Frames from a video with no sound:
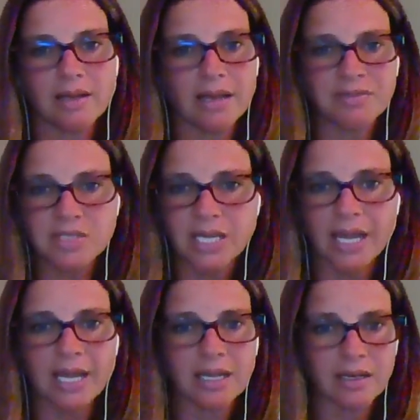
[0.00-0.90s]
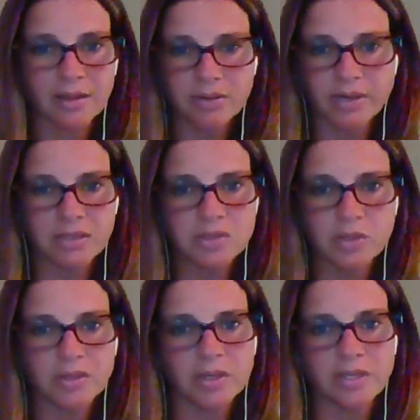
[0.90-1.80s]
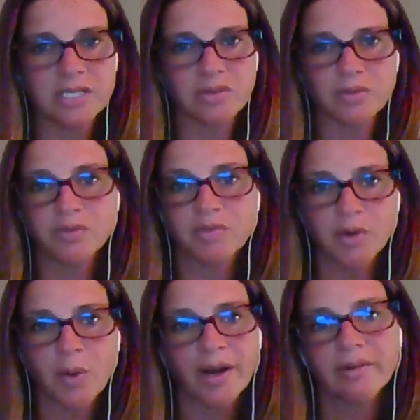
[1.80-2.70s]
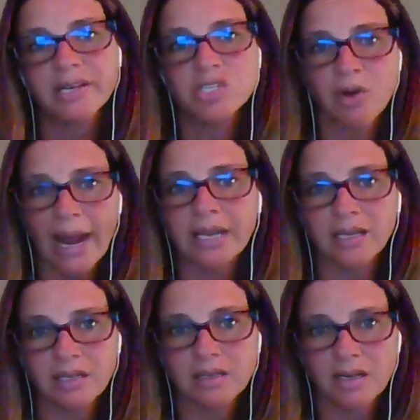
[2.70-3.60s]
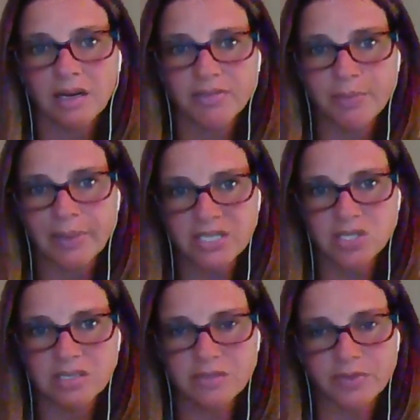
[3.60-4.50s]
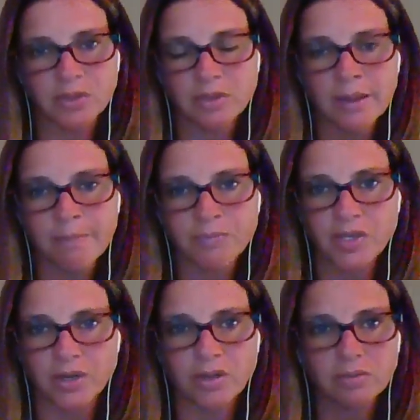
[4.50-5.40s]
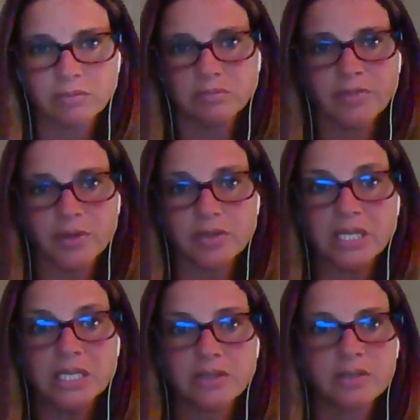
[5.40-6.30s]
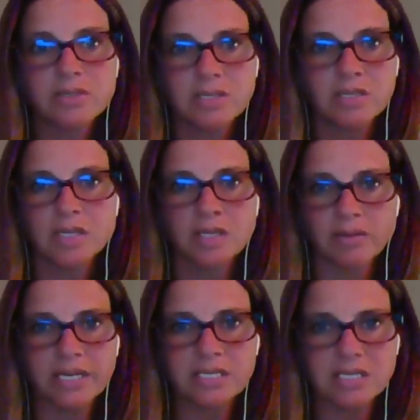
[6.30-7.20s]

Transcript: FDA and other regulatory authorities are requiring tracking of the patients for, 30 years, right?